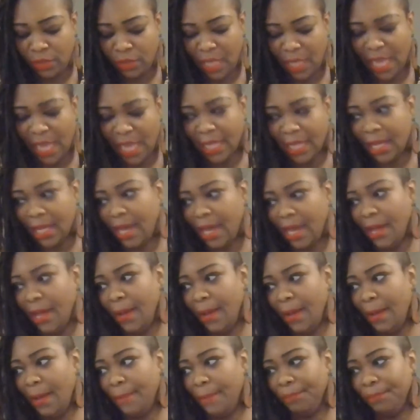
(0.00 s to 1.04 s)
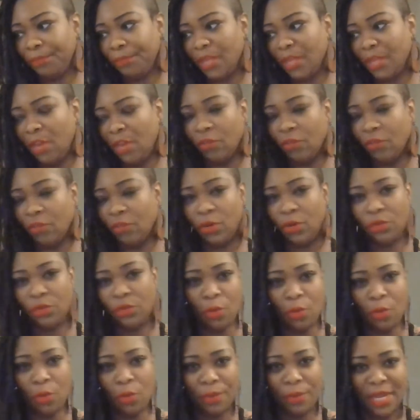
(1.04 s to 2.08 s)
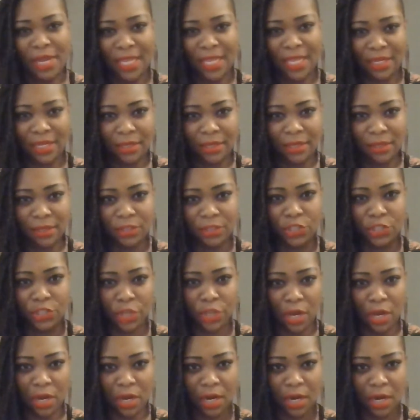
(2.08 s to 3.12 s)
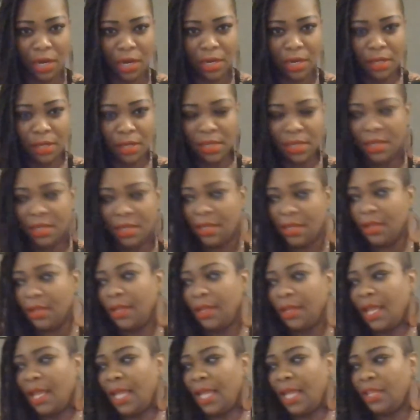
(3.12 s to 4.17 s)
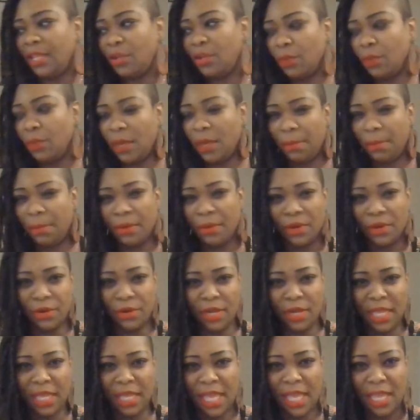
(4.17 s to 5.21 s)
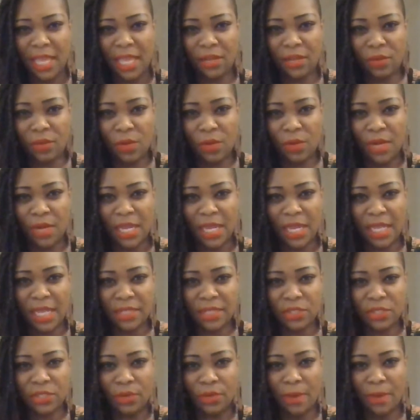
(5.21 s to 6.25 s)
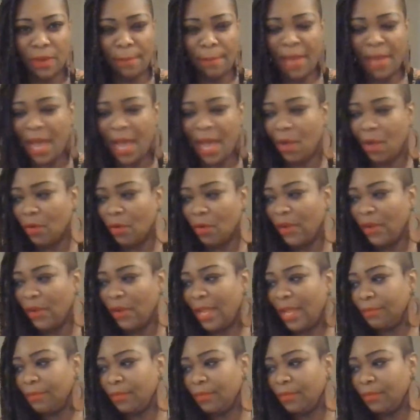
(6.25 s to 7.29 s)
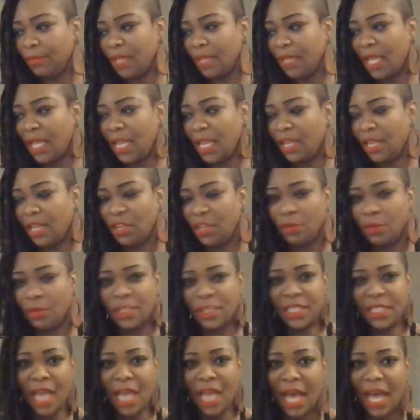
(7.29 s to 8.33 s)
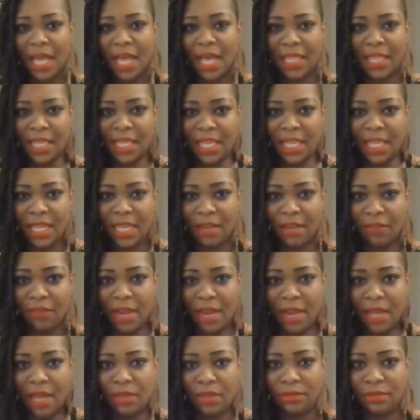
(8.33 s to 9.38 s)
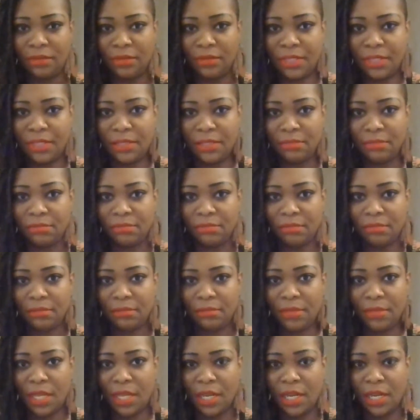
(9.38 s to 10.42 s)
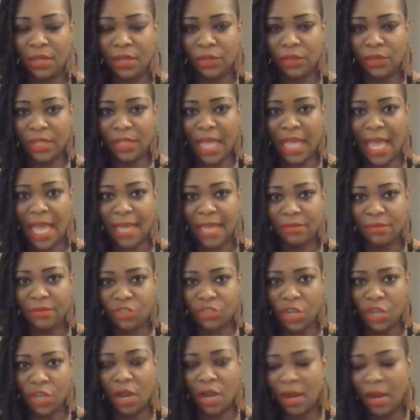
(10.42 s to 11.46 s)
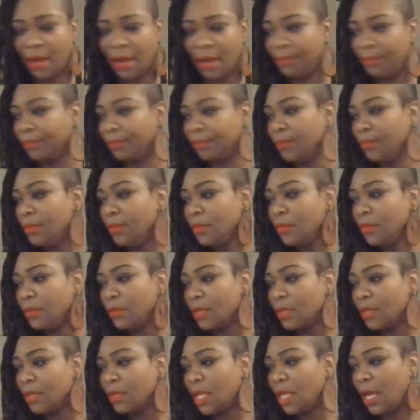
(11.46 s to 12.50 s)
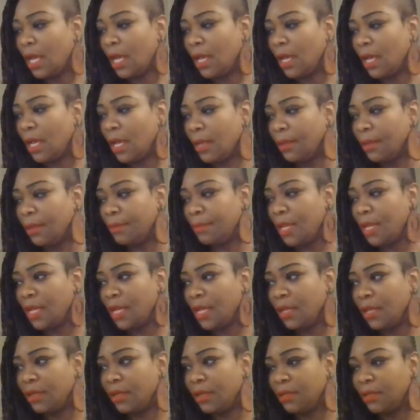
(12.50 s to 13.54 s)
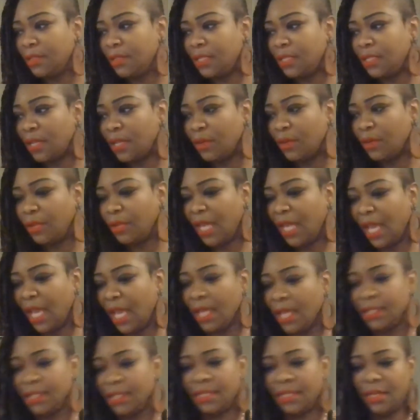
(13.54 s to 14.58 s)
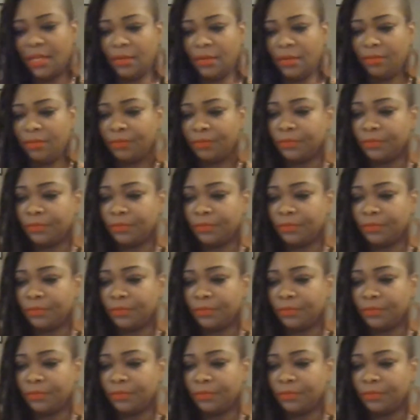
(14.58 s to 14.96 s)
like a road opening jar and you want to burn a candle on it to empower it, then you would tie the key around, that jar. Um, so yeah, so